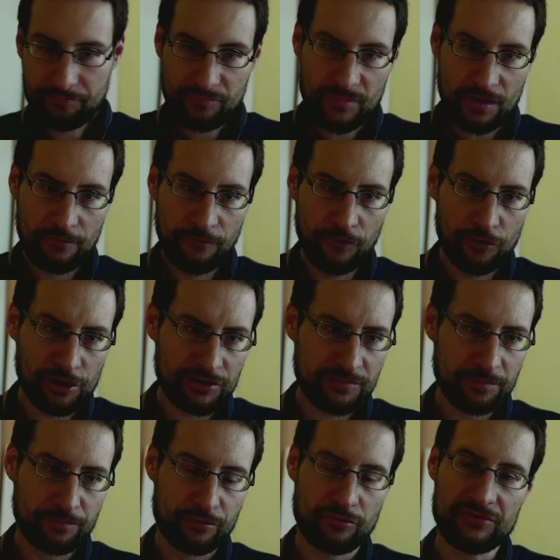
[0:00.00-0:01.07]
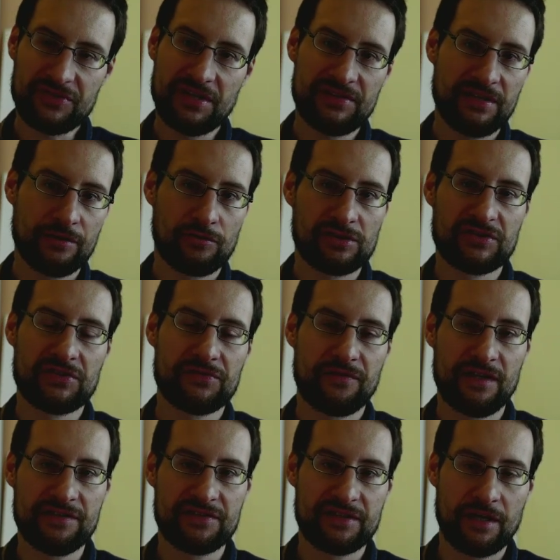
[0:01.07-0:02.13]
world processing, all this
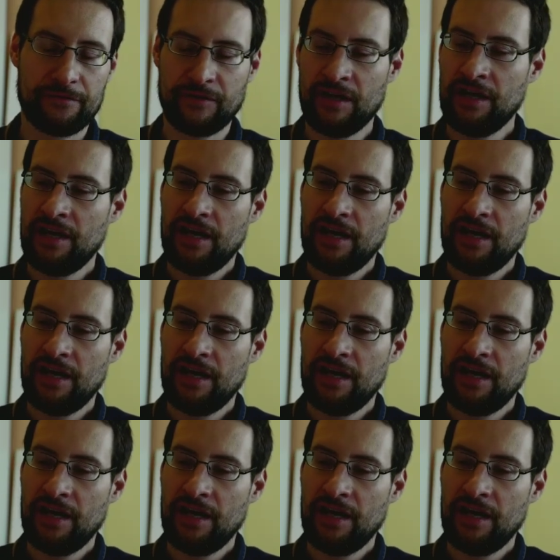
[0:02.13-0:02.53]
fun stuff.